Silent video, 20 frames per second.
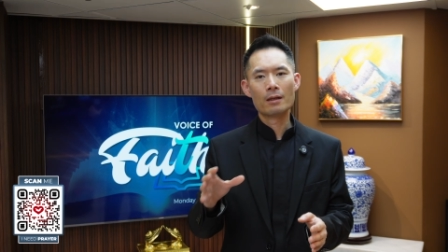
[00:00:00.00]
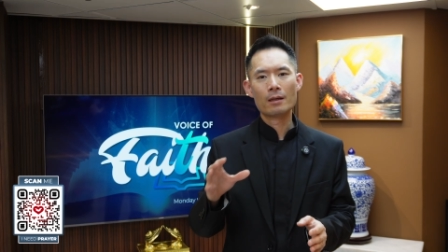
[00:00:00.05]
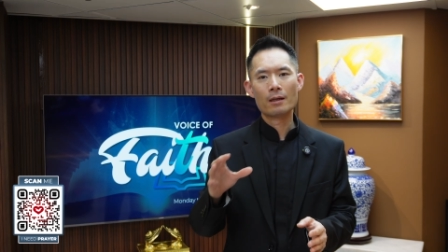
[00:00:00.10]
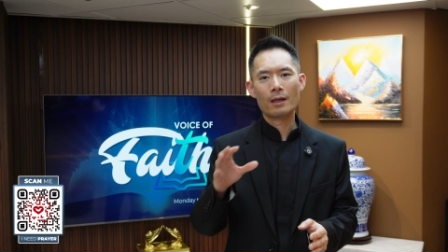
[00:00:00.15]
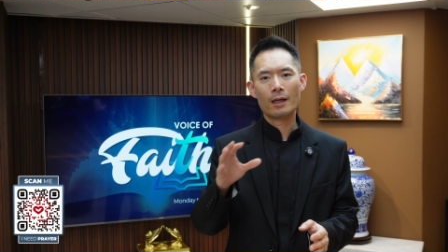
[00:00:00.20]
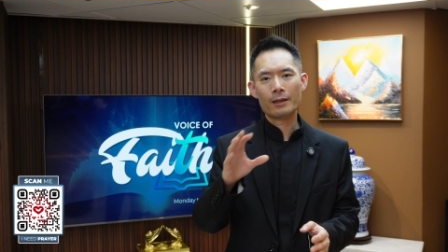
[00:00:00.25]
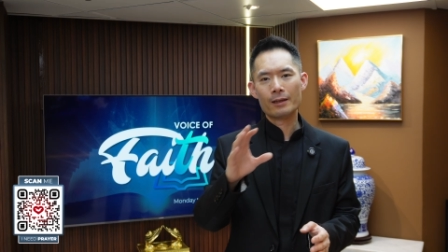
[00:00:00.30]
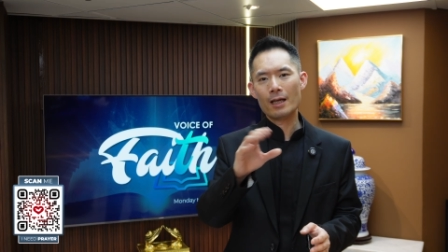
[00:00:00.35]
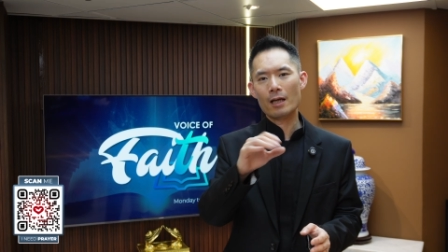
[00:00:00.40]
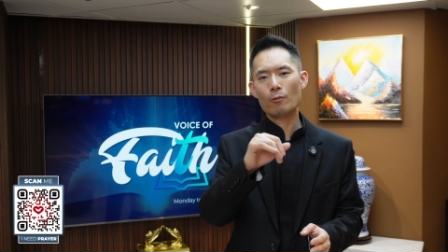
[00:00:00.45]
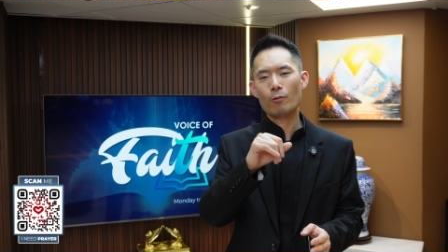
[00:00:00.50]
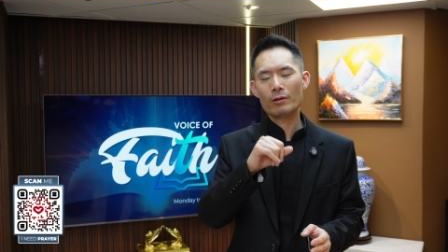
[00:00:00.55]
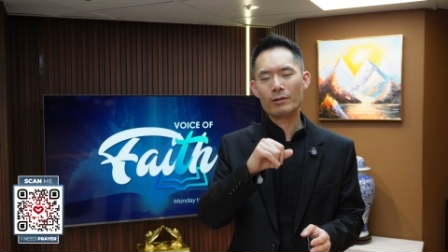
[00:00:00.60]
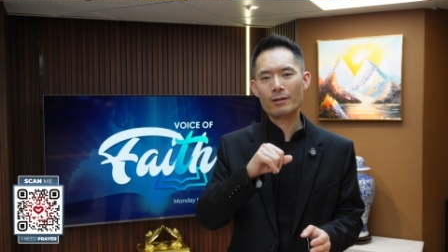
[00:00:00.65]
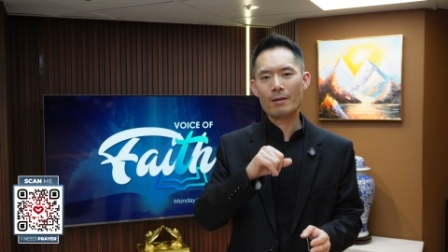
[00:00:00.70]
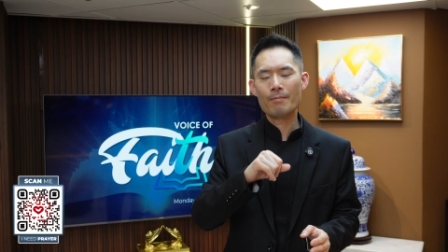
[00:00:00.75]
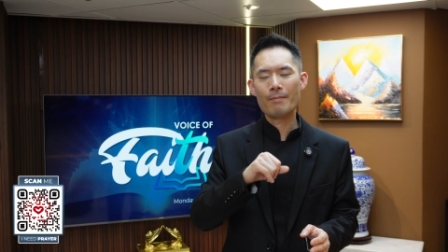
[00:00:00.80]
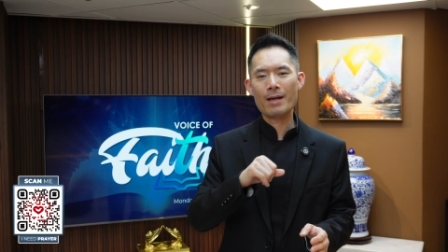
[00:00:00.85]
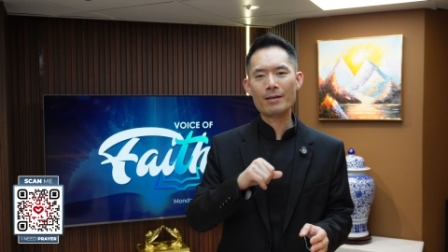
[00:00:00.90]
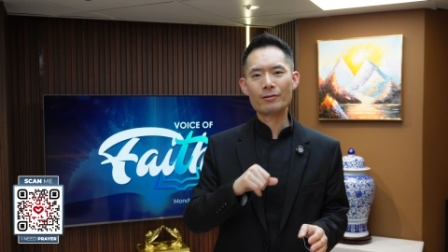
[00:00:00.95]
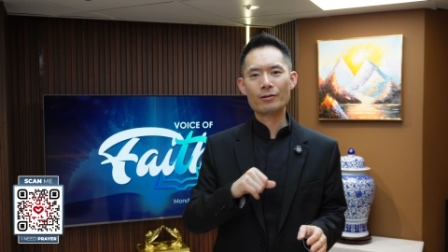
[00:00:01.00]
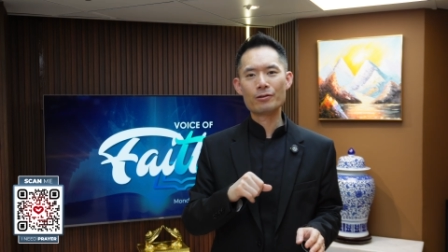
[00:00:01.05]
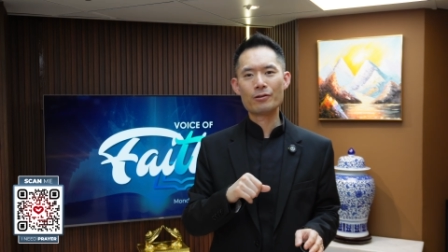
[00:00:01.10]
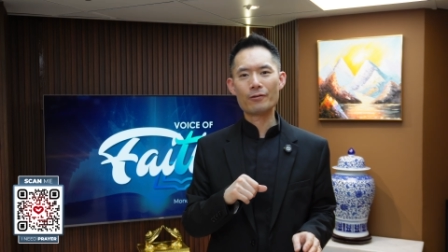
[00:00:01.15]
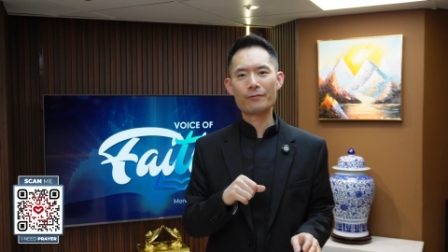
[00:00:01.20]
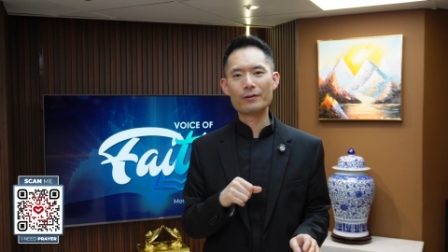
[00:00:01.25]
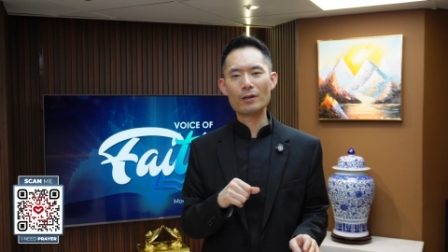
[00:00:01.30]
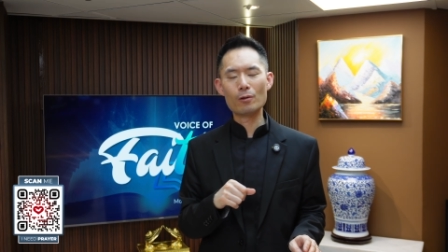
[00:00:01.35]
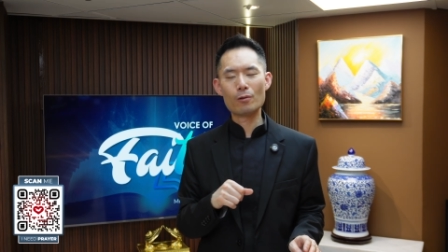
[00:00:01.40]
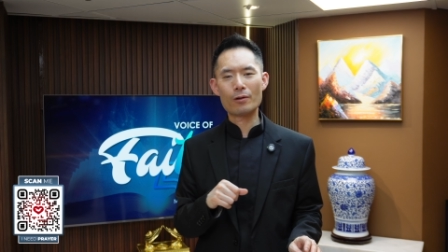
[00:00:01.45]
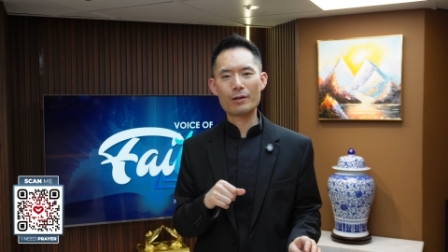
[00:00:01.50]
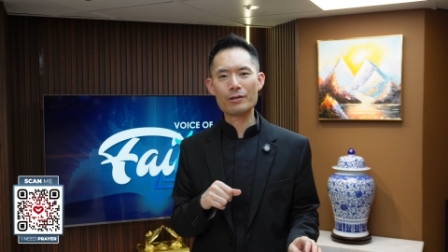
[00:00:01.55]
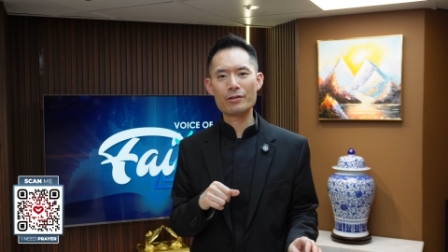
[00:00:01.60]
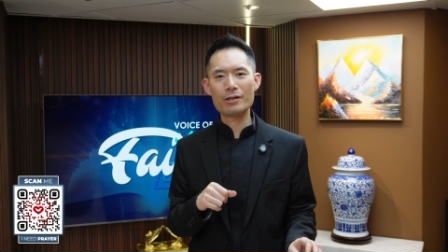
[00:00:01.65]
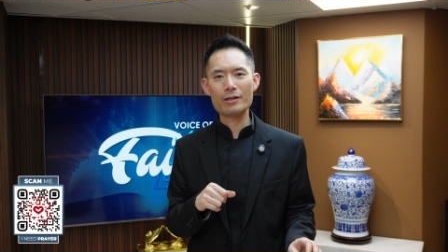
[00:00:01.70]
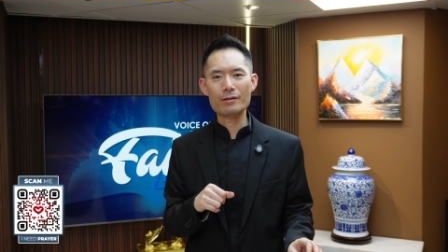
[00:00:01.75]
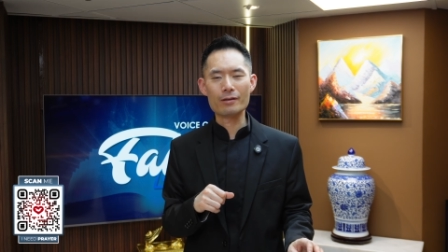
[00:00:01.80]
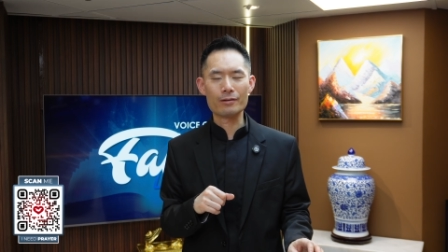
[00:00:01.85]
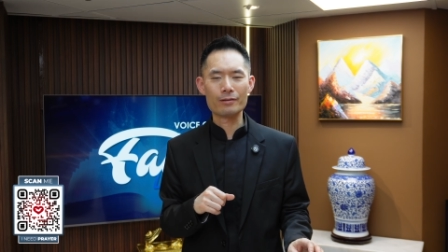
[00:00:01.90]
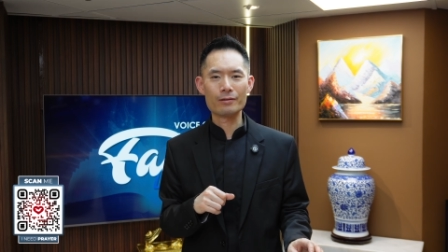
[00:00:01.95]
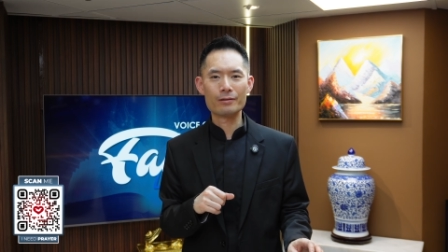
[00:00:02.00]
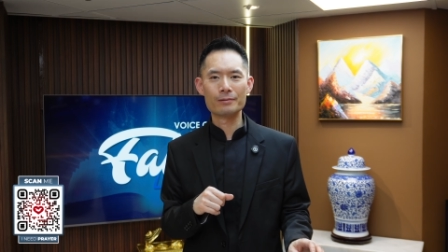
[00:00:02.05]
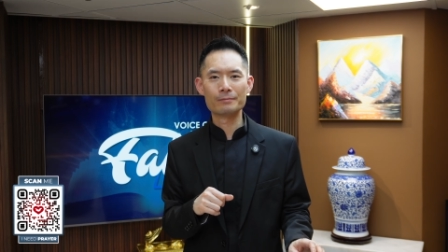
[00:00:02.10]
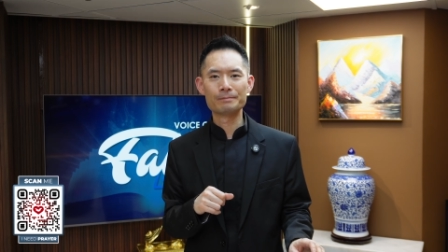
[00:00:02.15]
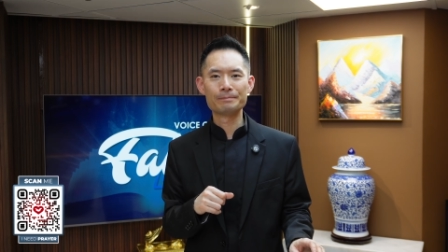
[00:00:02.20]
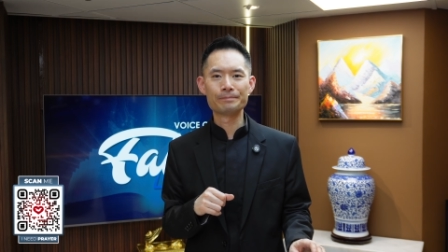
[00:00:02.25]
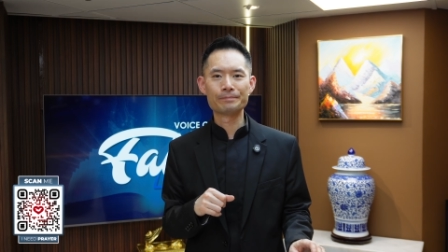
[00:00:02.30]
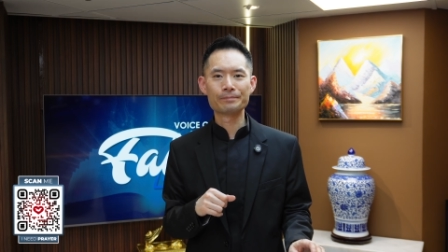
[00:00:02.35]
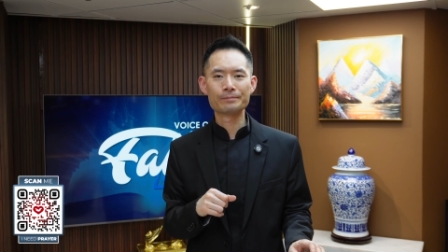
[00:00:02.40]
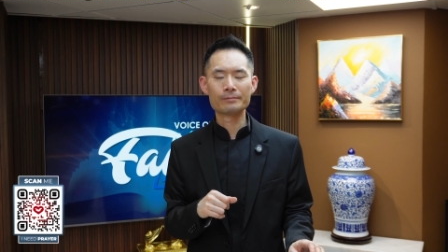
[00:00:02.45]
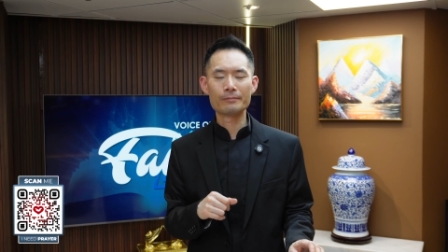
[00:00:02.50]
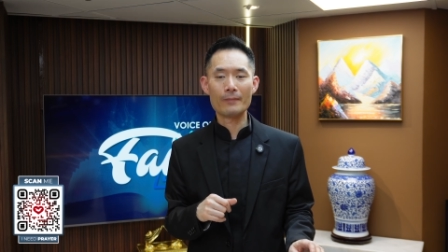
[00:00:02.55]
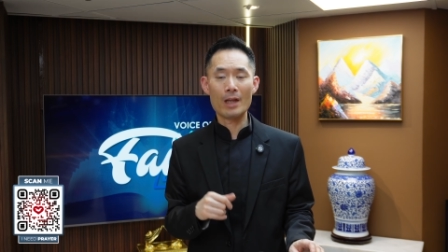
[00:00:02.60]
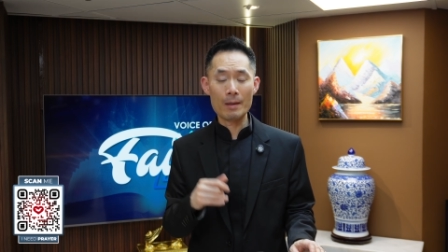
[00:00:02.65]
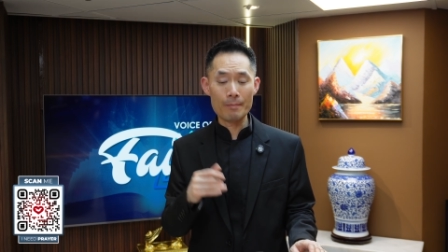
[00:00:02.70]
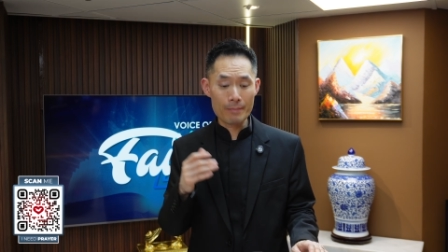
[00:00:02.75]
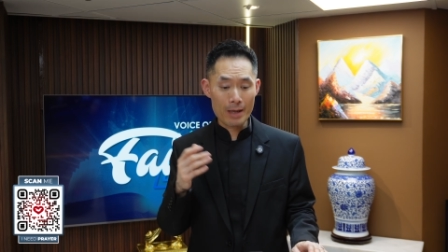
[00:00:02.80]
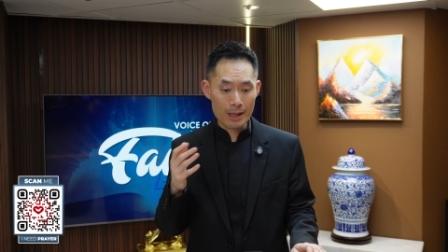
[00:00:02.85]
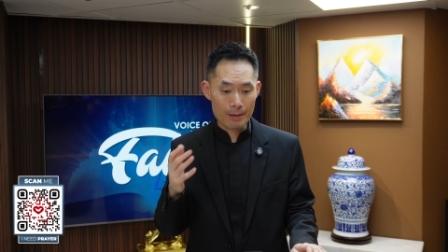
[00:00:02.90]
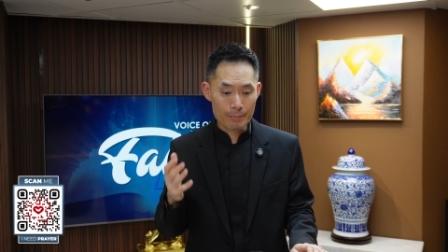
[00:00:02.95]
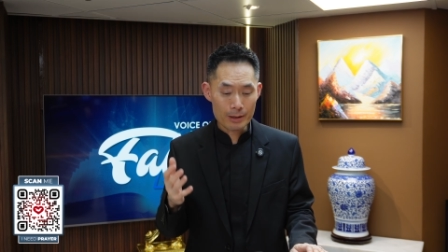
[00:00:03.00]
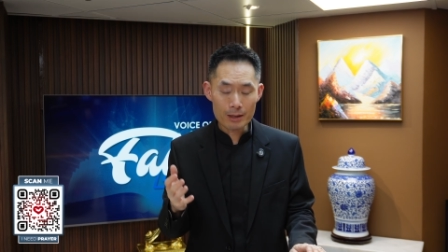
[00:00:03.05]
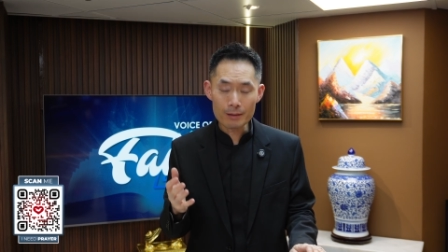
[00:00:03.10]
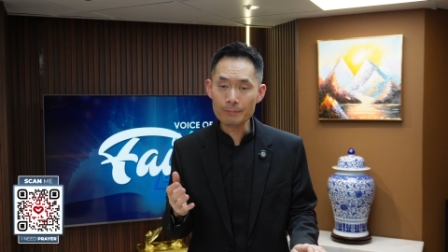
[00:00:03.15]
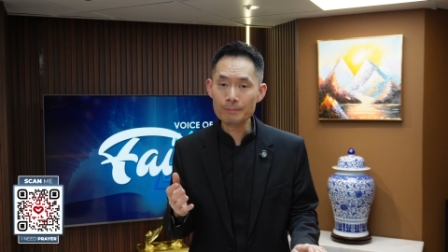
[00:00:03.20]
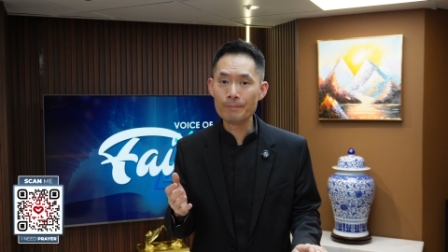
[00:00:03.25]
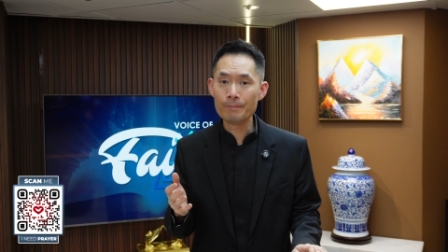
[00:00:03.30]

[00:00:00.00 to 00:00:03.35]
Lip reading: And that was the message of the Lord Jesus. And maybe